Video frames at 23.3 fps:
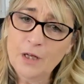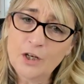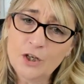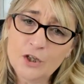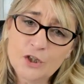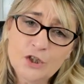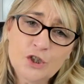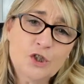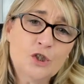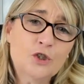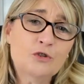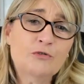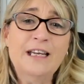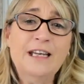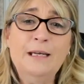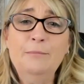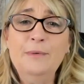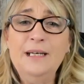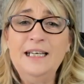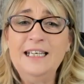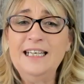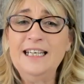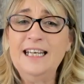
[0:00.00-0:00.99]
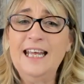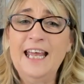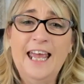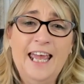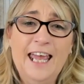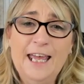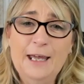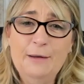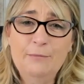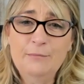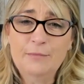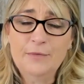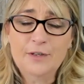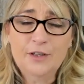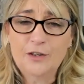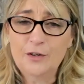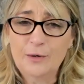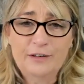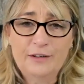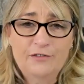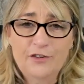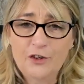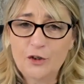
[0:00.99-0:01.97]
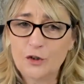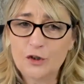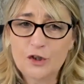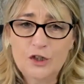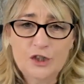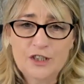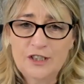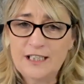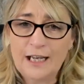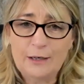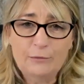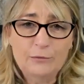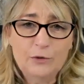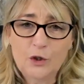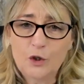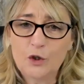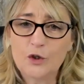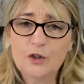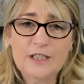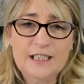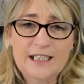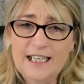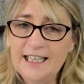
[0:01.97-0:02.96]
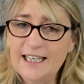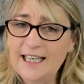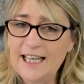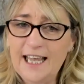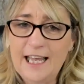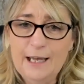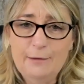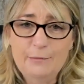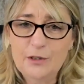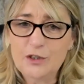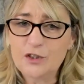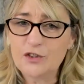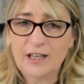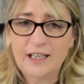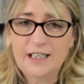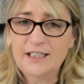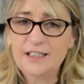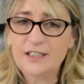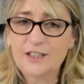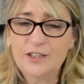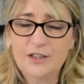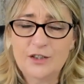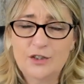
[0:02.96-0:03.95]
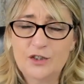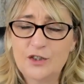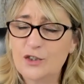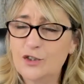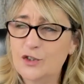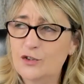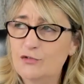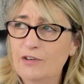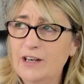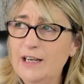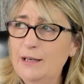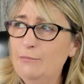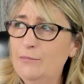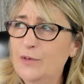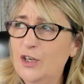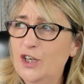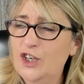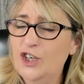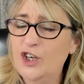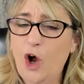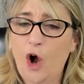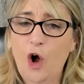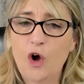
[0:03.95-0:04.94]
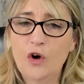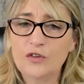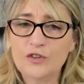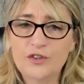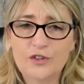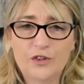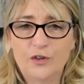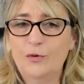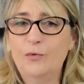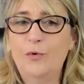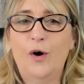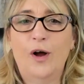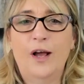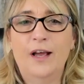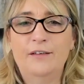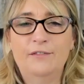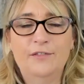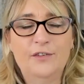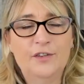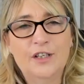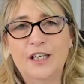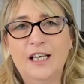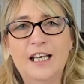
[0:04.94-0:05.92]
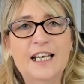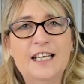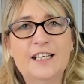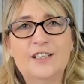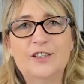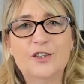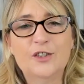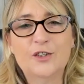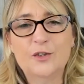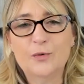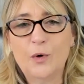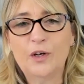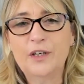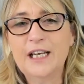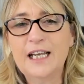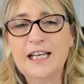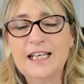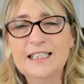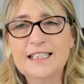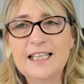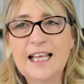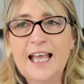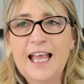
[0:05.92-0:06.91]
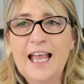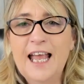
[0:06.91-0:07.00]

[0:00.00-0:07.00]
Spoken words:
a streaming game, you know, if you're downloading a game and trying to stream COD or whatever the latest one is,